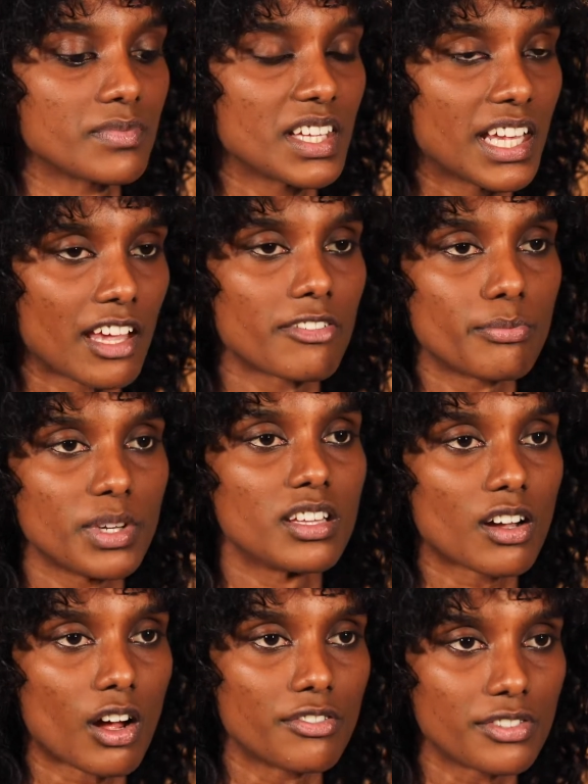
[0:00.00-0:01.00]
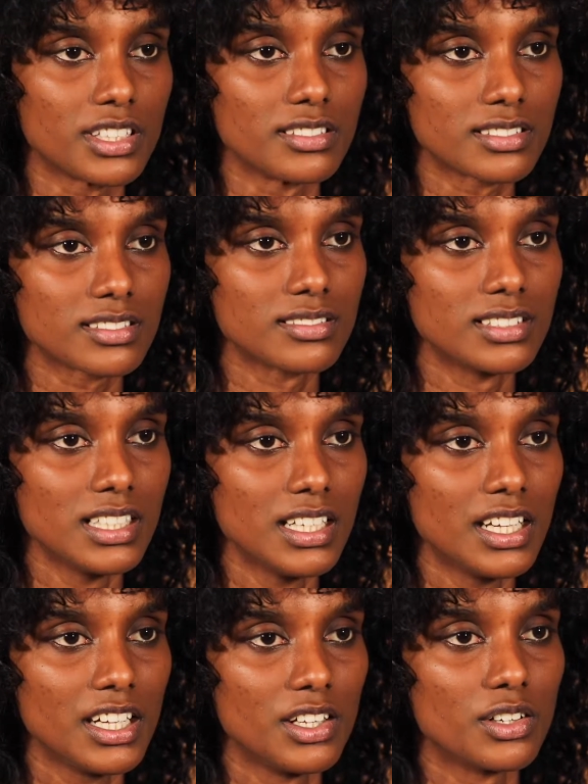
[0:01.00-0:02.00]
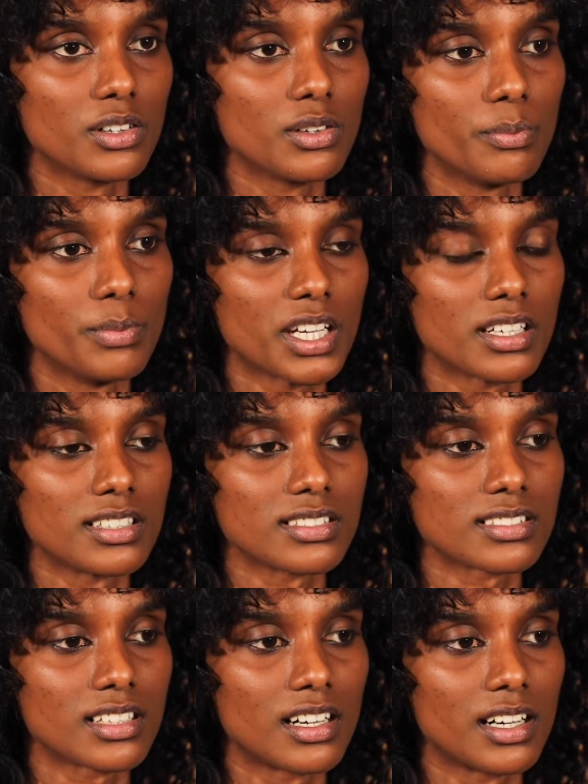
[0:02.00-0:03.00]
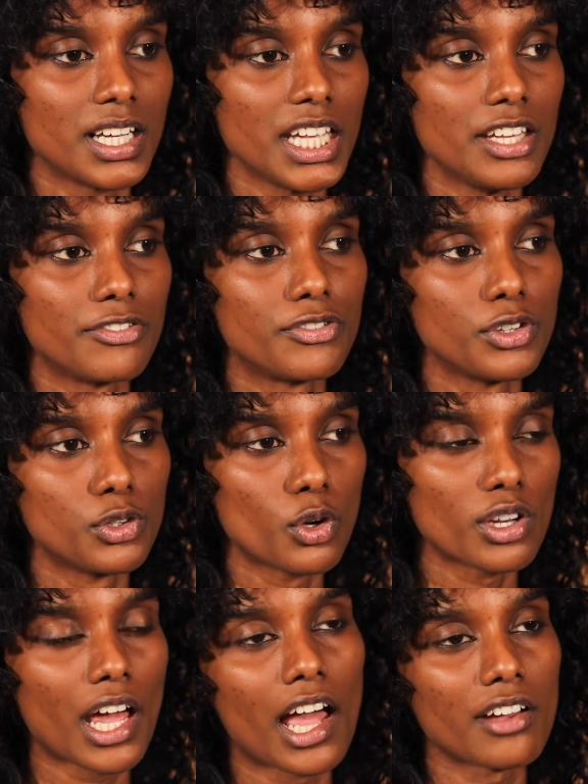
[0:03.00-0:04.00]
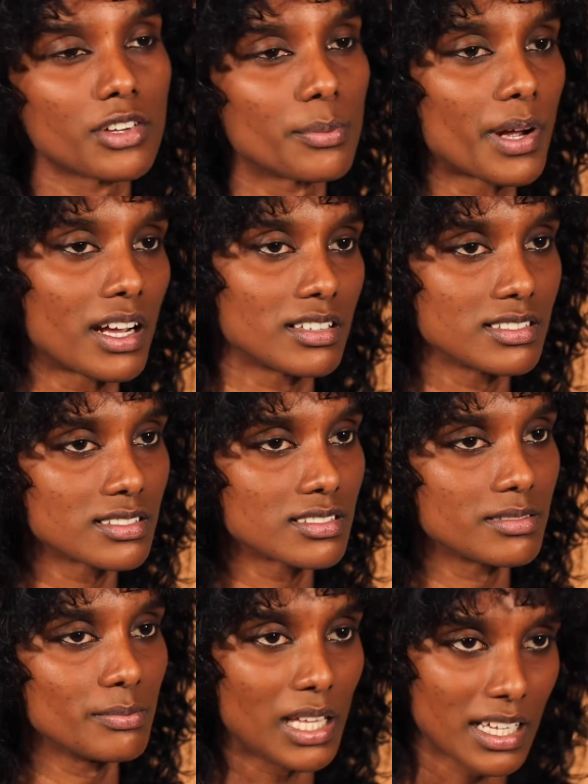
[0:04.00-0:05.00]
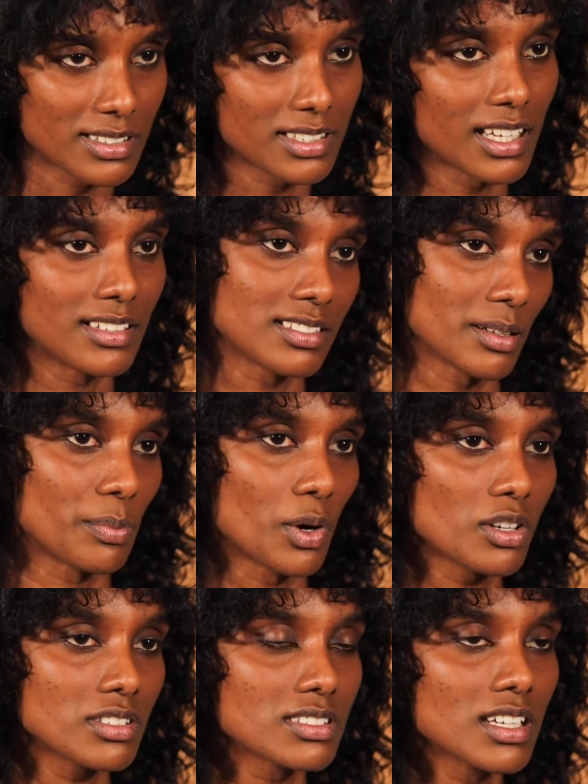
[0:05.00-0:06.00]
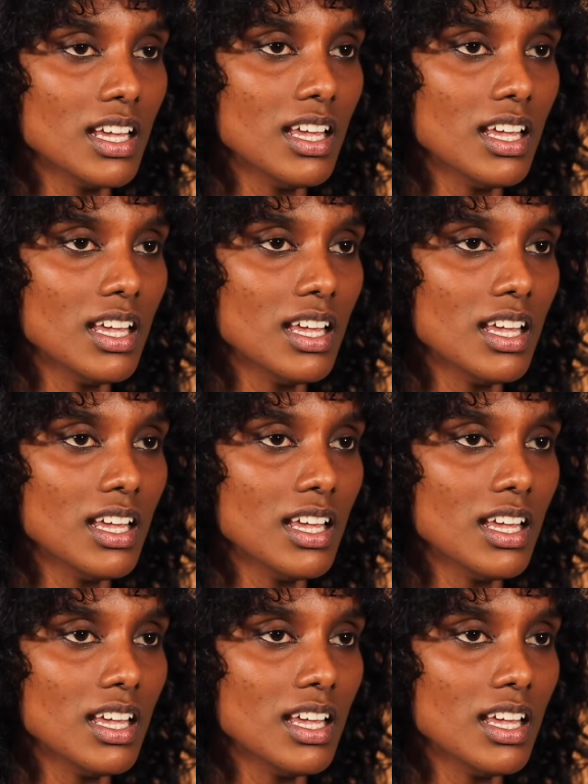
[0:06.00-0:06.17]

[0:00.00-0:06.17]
gave me the confidence. Because if you don't have your parents' blessing and support,